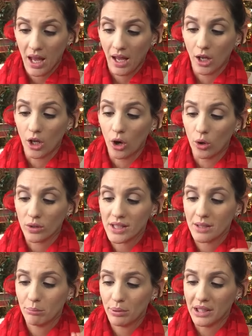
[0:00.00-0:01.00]
and
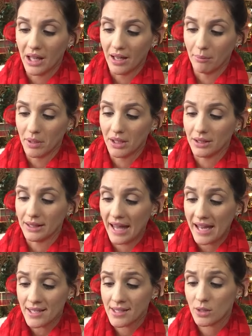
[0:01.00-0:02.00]
golden plum
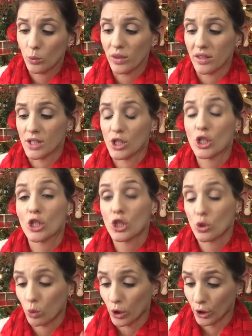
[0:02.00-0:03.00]
laced with a
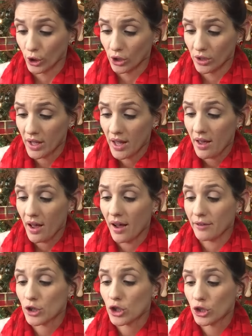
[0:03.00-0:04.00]
swirl
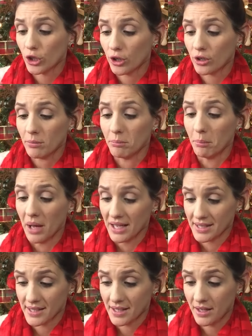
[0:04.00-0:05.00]
of sugared
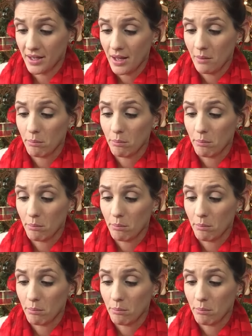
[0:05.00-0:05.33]
musk,